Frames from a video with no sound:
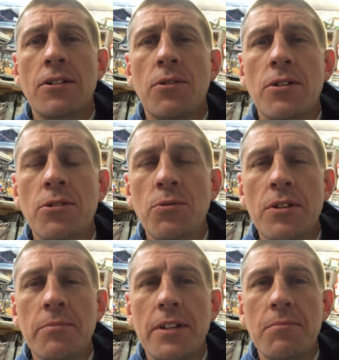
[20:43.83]
So I don't know
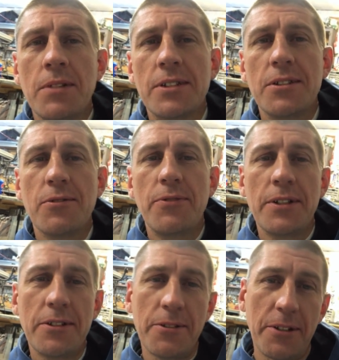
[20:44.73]
what I'm getting myself
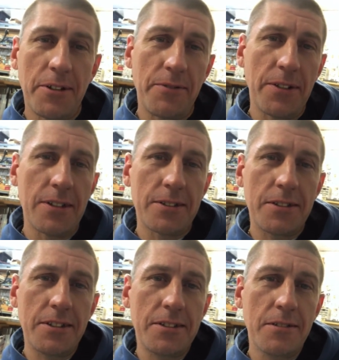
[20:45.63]
into here, fellas.
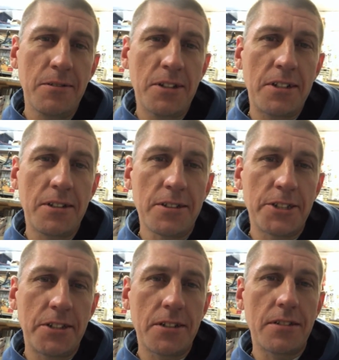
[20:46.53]
Let's look at the
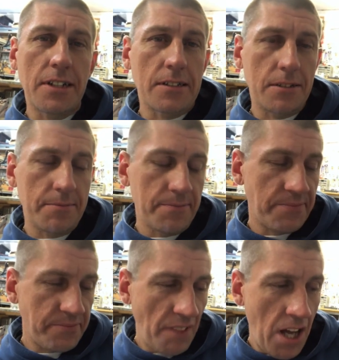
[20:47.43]
logistics.
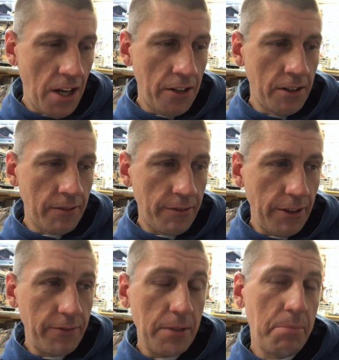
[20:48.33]

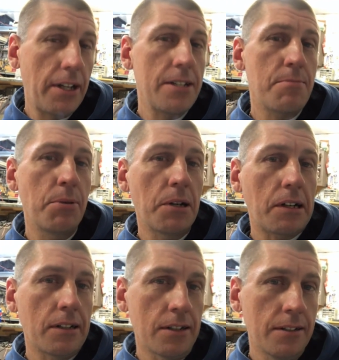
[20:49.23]
150-page
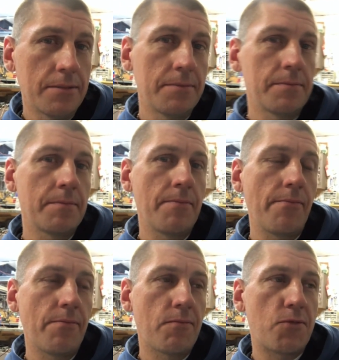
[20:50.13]
book, huh?
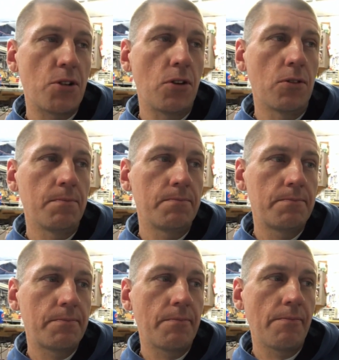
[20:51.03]
So
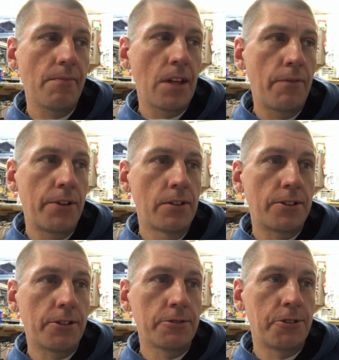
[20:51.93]
if you're a
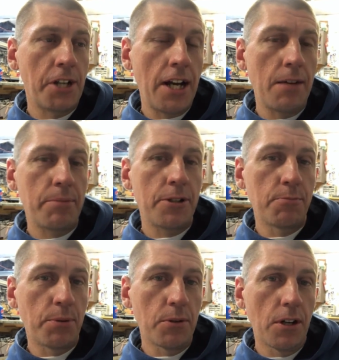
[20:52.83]
true champ and you
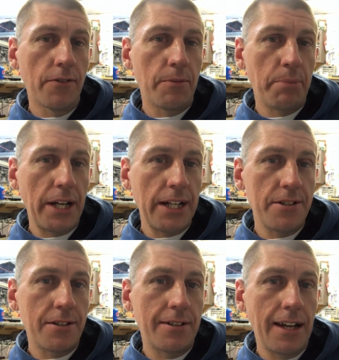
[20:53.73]
pull off a
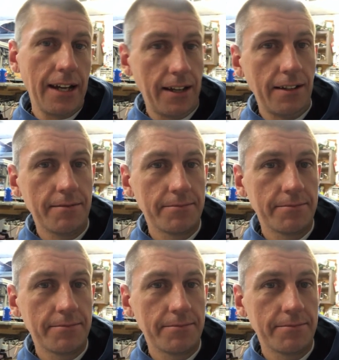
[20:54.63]
page a day,